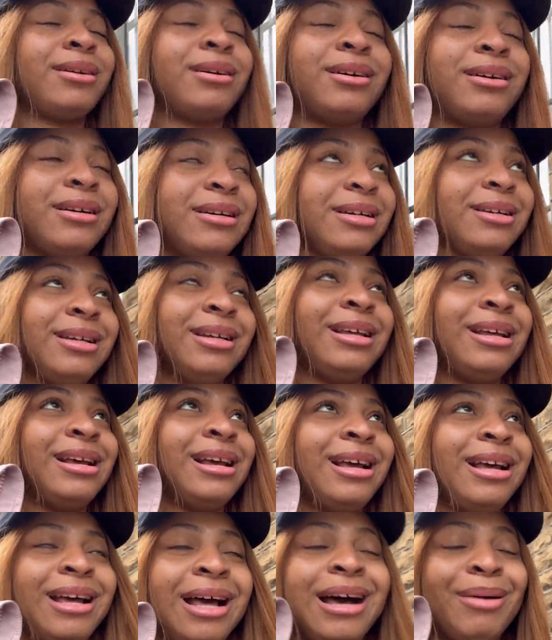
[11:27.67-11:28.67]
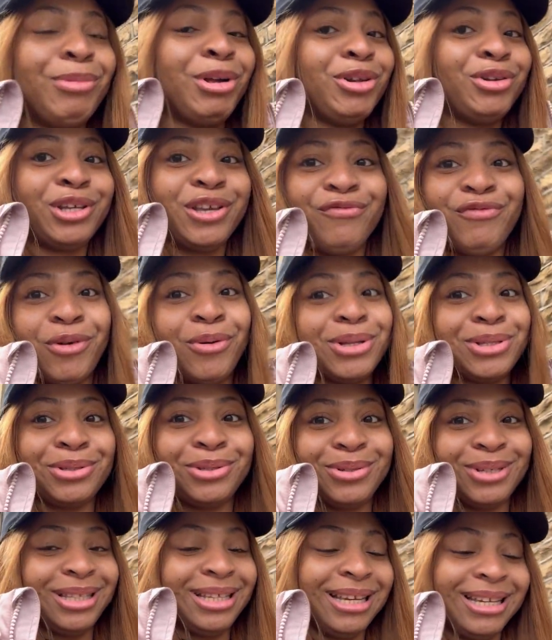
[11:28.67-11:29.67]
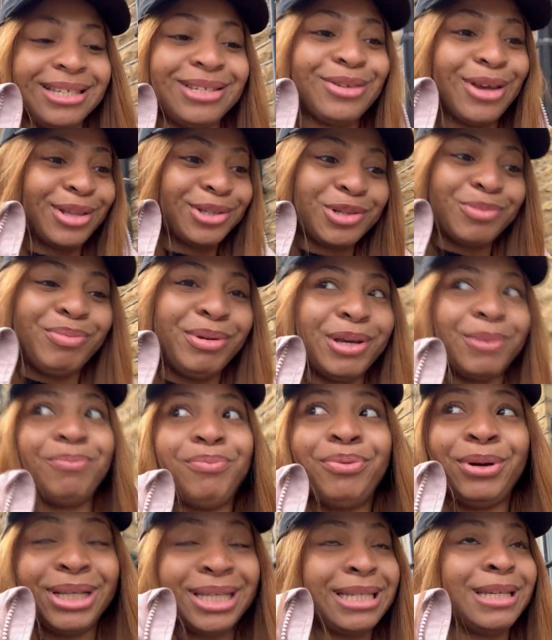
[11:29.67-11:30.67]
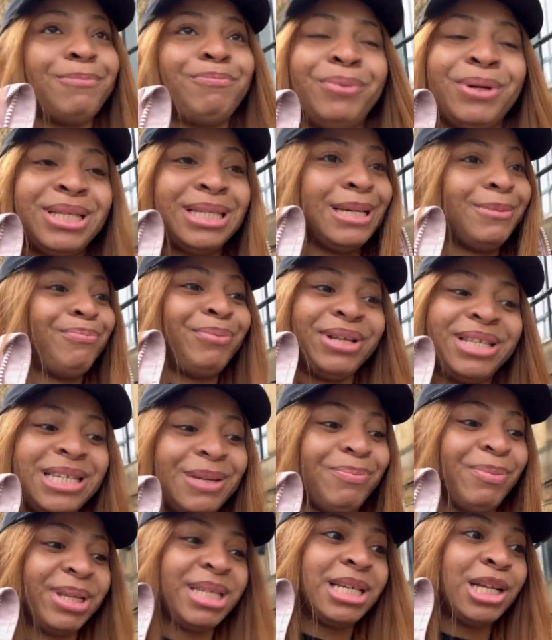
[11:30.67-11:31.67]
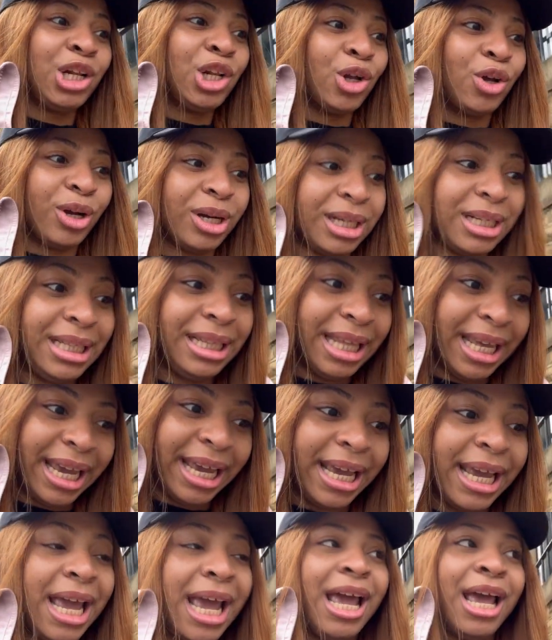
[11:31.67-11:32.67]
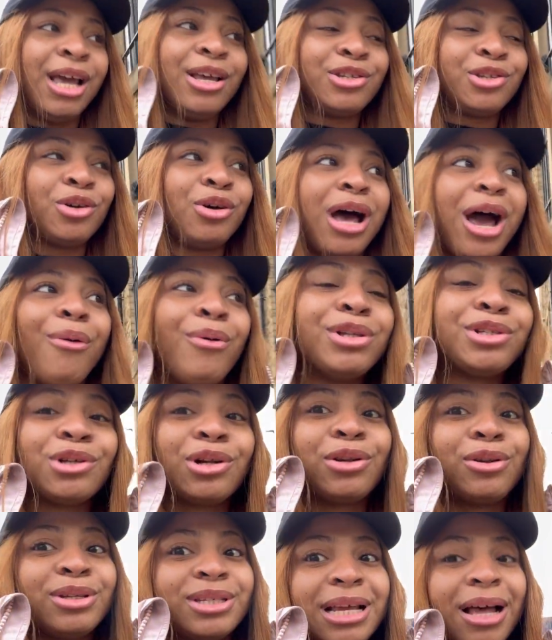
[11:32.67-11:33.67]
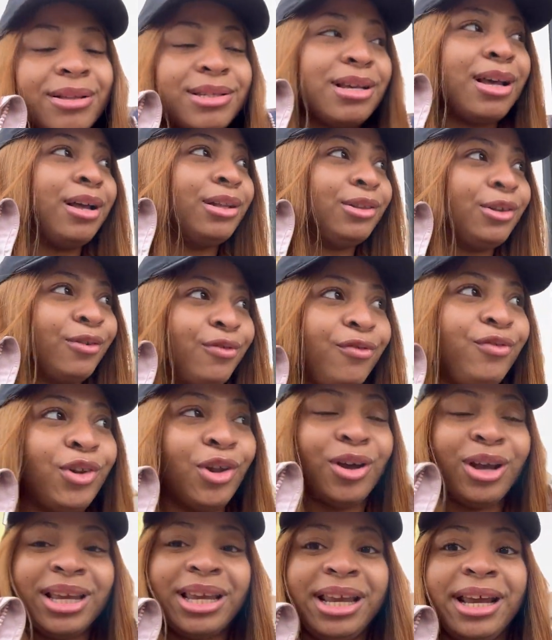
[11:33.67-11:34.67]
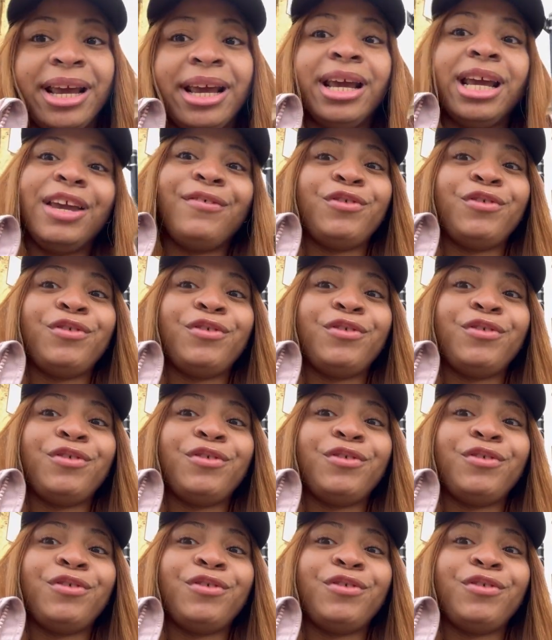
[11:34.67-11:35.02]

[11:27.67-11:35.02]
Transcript: Oh, I'm not looking forward to today. It's going to be a pretty, pretty, pretty, pretty long day. So I want to close out the vlog here.